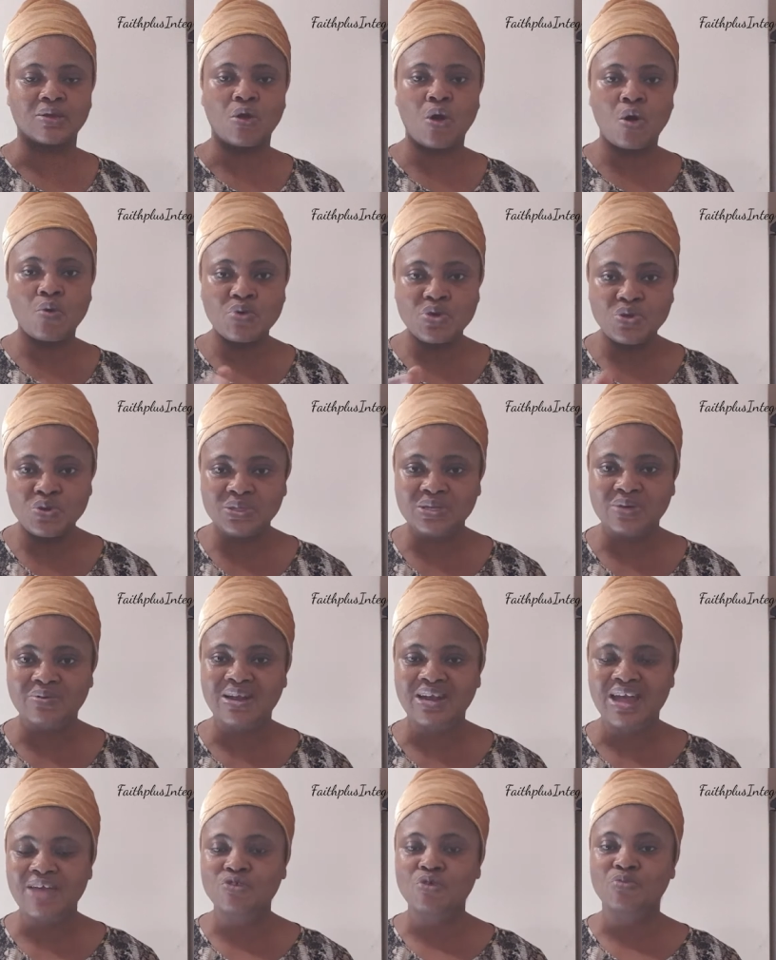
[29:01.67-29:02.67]
name. God will use
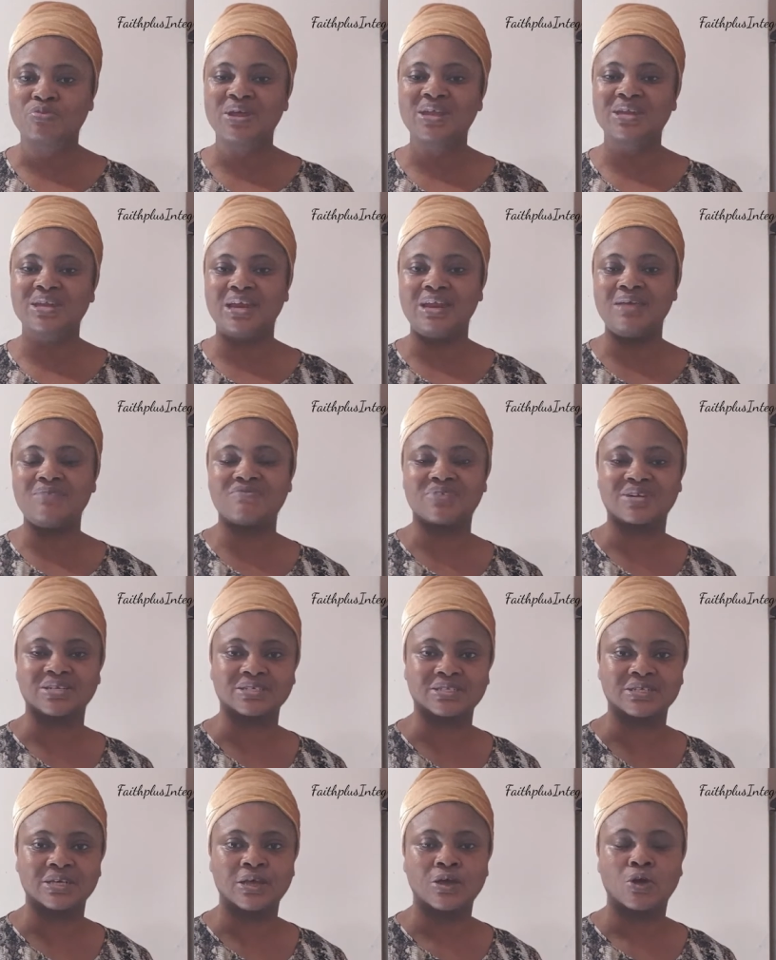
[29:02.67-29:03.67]
our life to bring
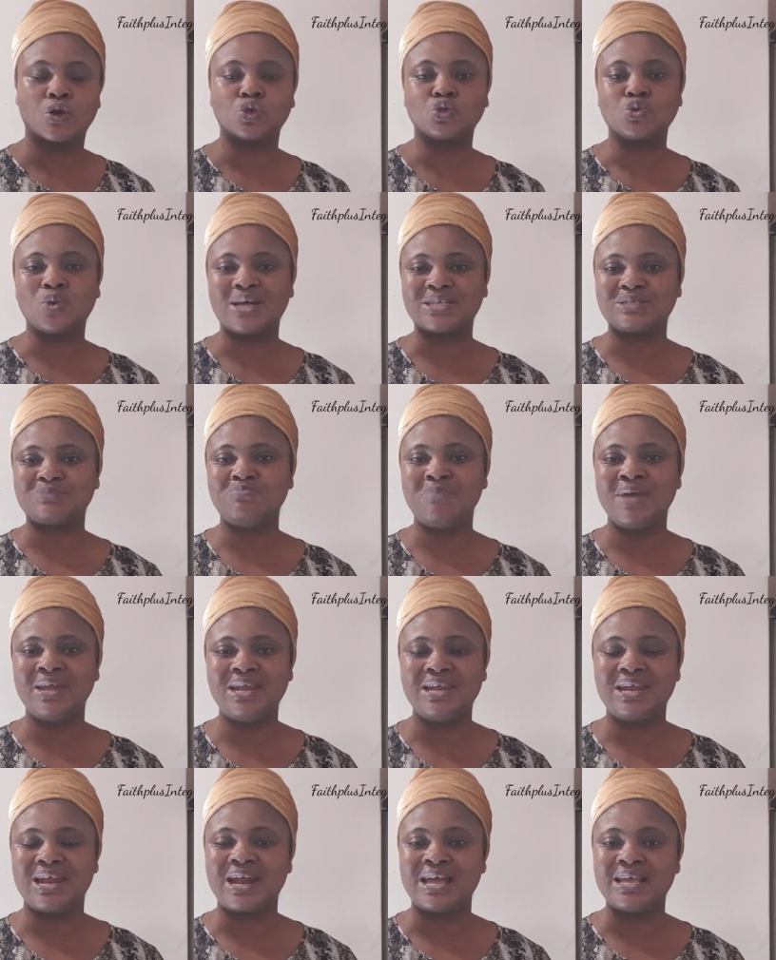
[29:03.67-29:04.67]
deliverance unto as
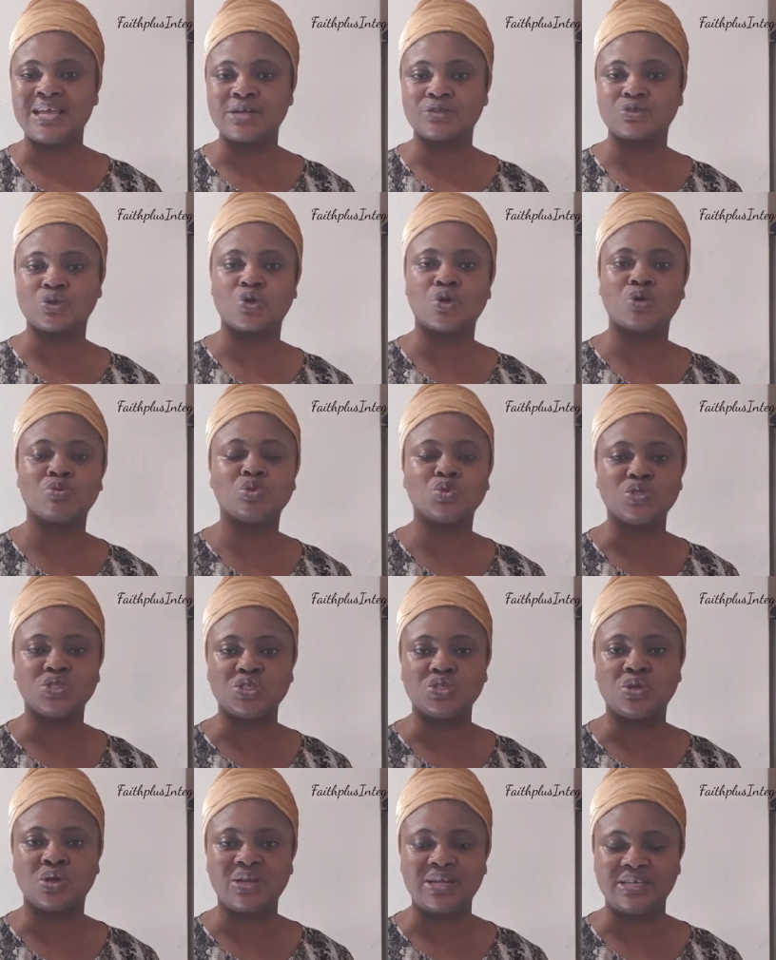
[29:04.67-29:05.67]
many that are yet to come to
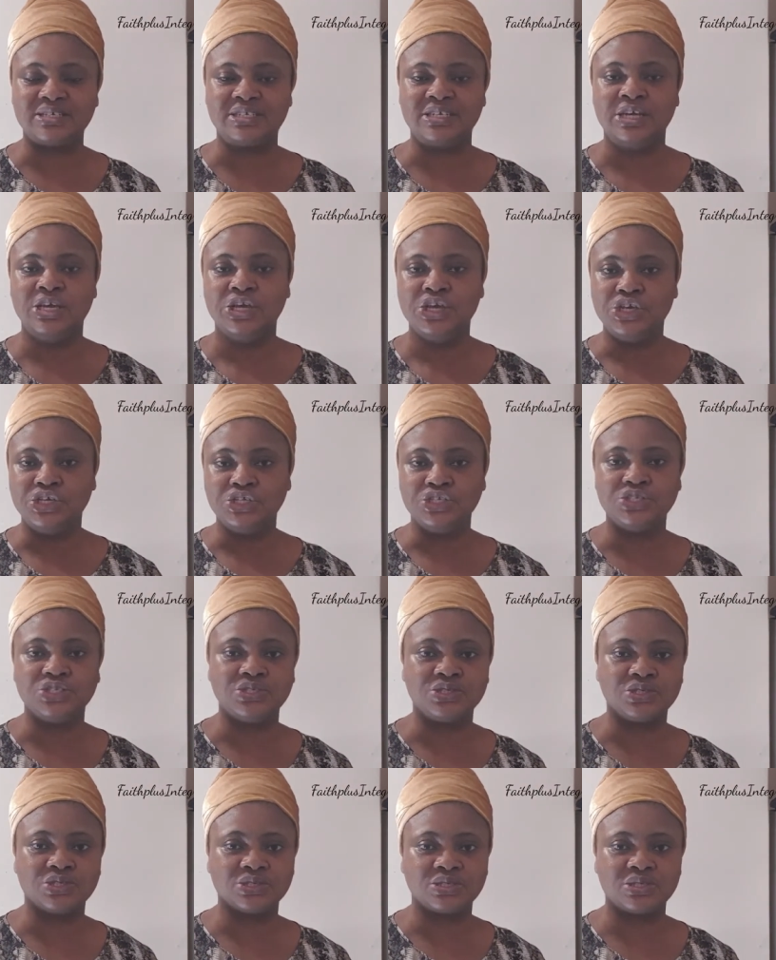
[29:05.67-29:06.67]
his knowledge in
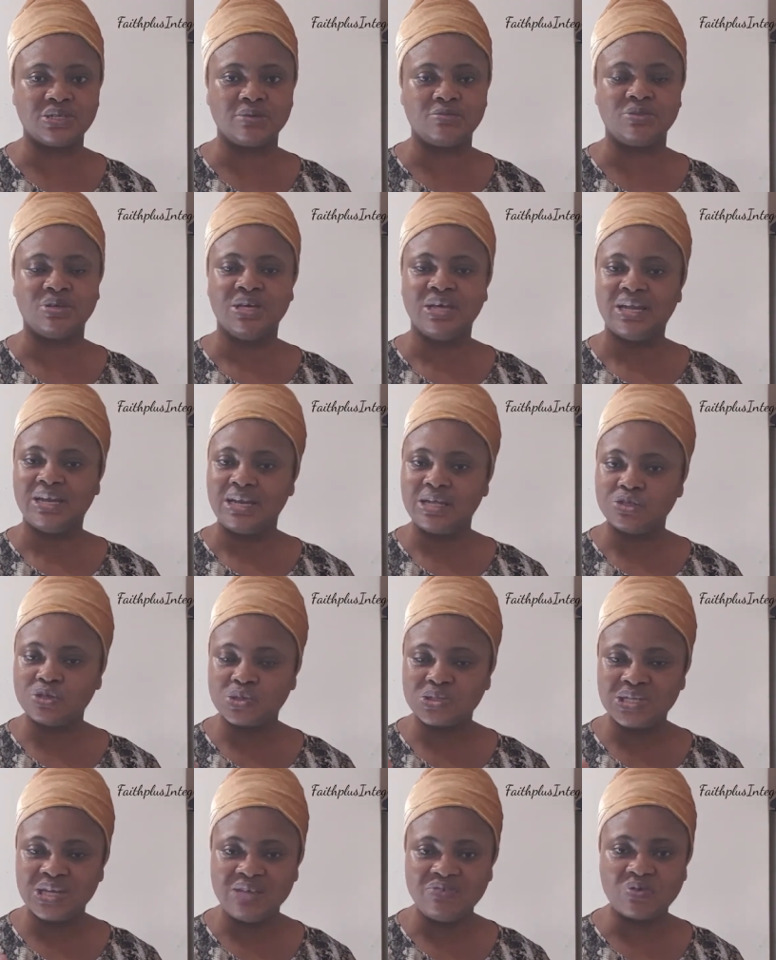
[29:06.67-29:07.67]
Jesus' name. Let
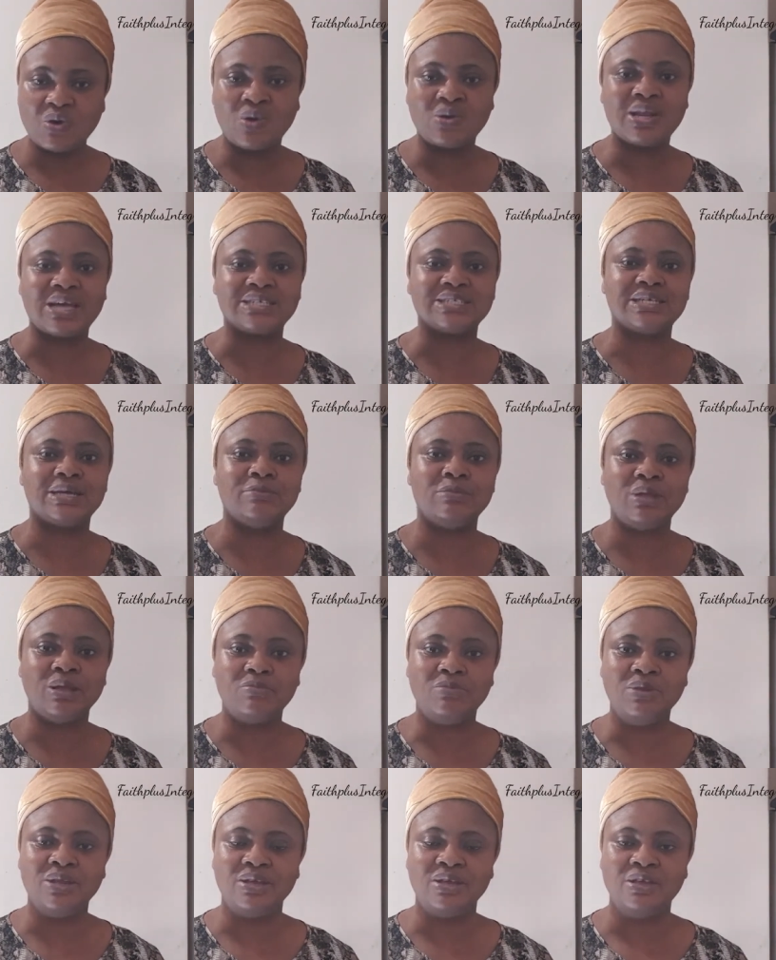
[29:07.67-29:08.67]
us live
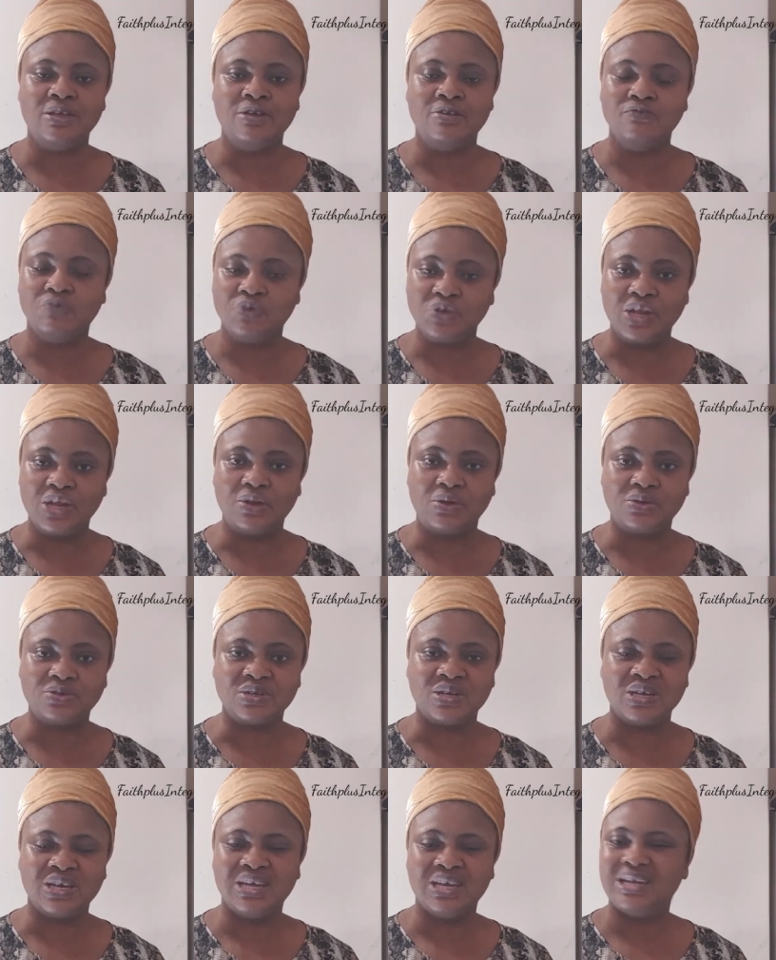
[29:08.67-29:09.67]
unashamedly for the
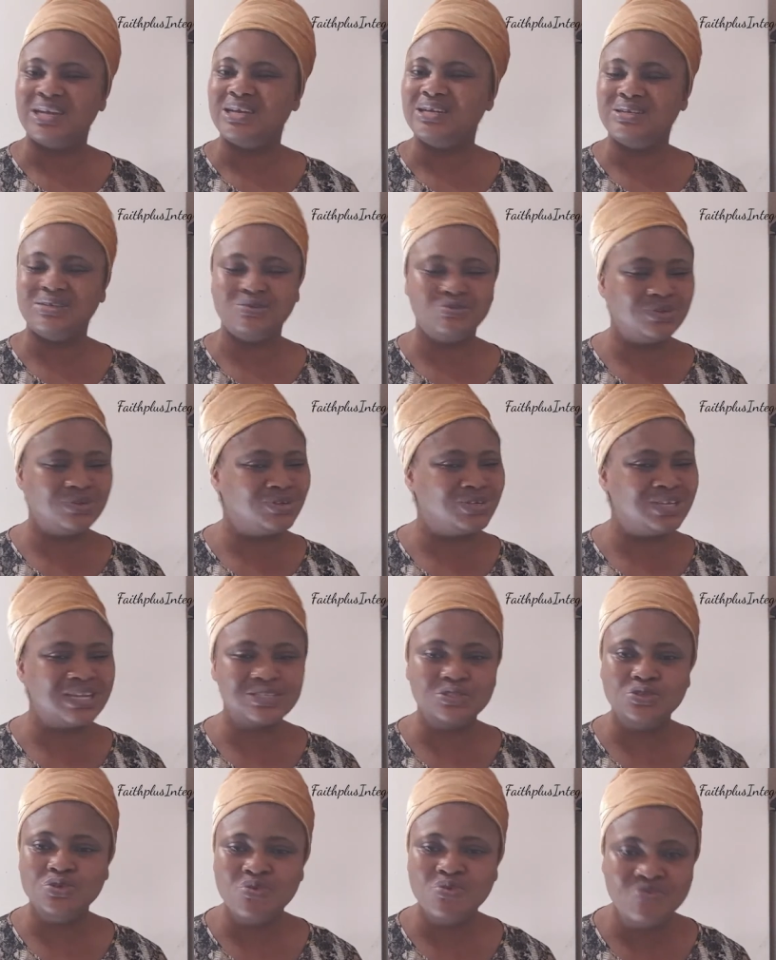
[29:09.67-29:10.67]
Lord. There
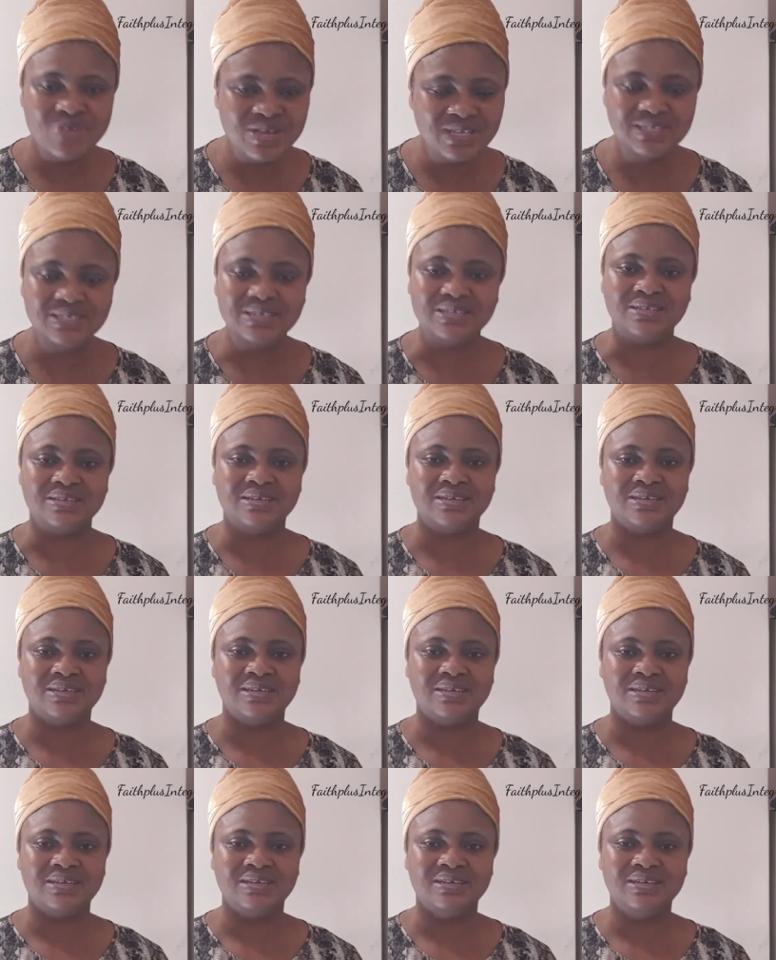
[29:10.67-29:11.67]
is no reason.
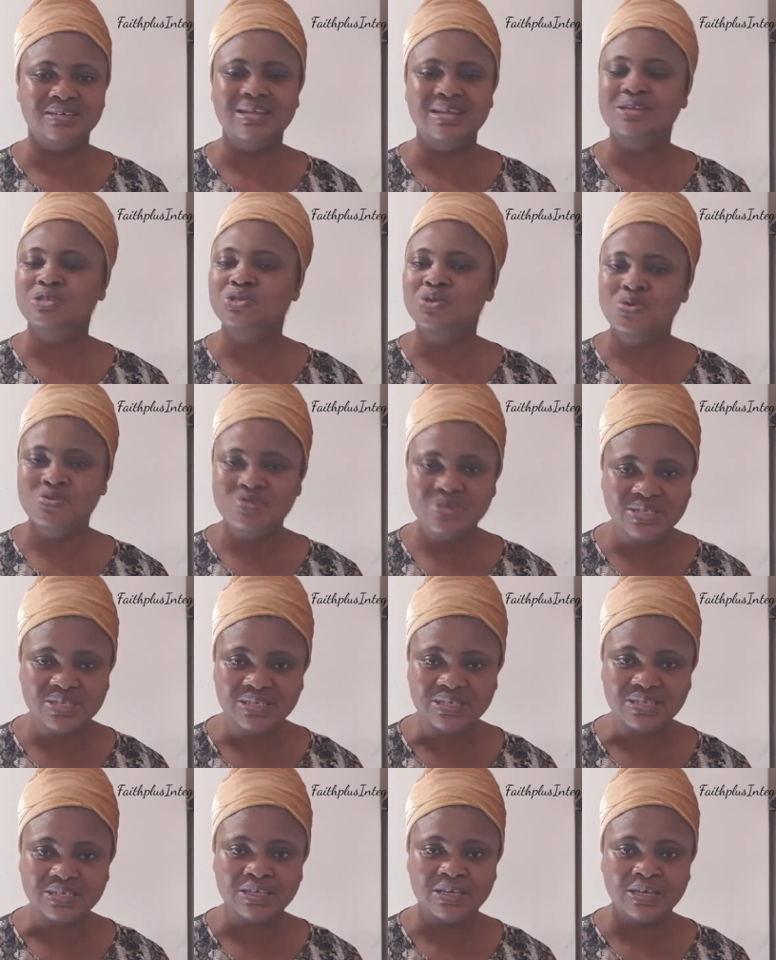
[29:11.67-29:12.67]
There is no
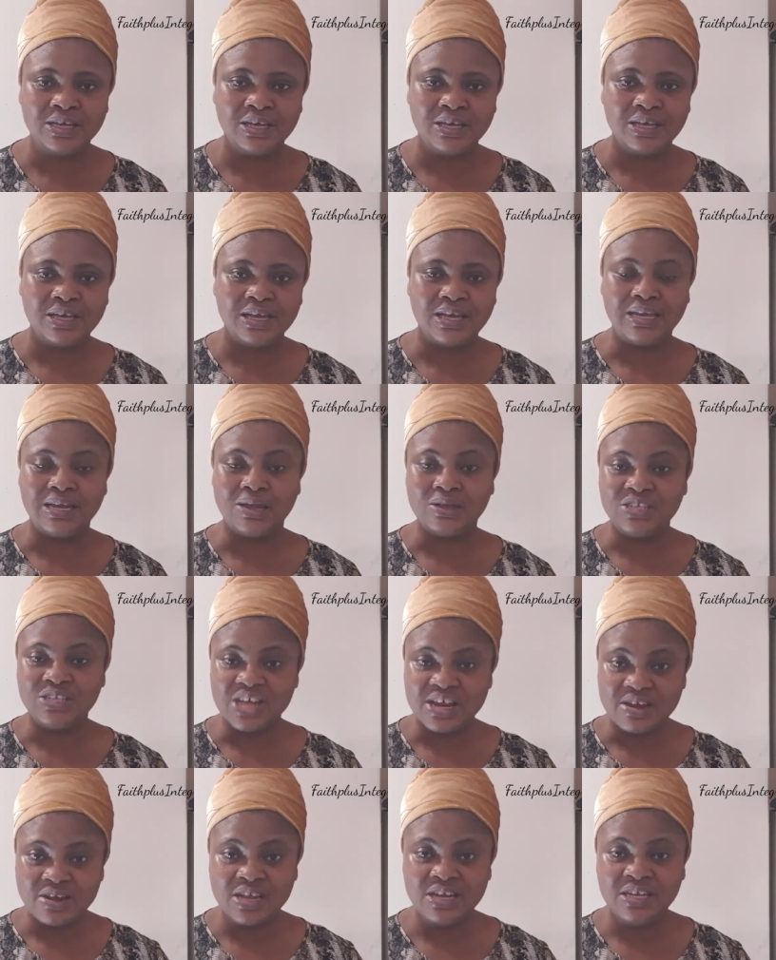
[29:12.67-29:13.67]
reason not
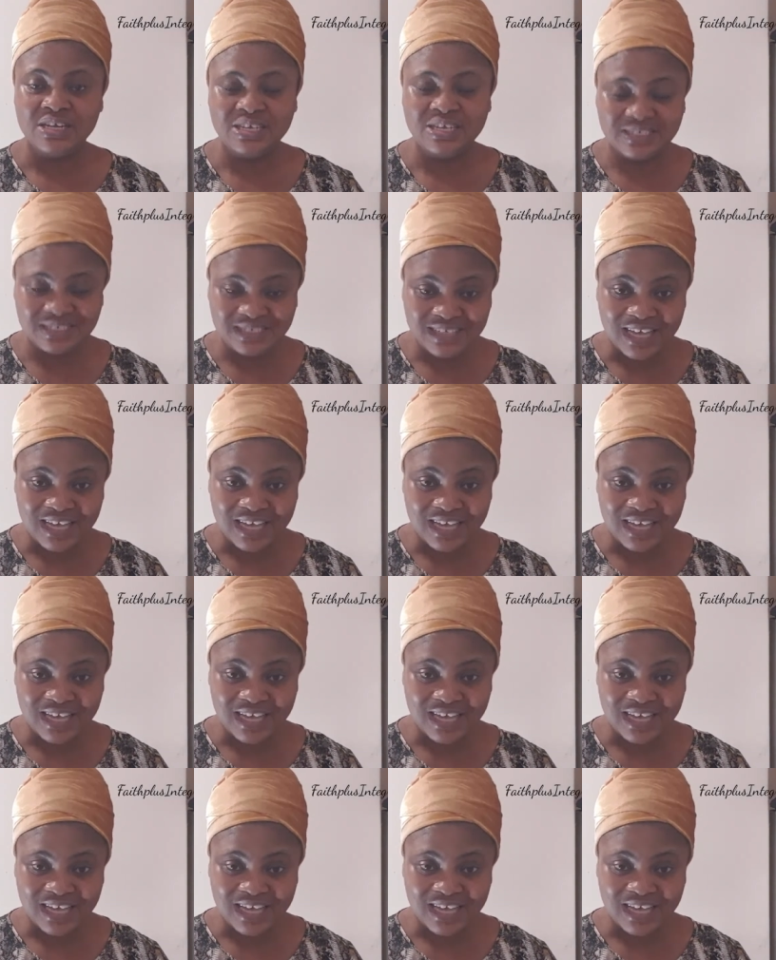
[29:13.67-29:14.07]
even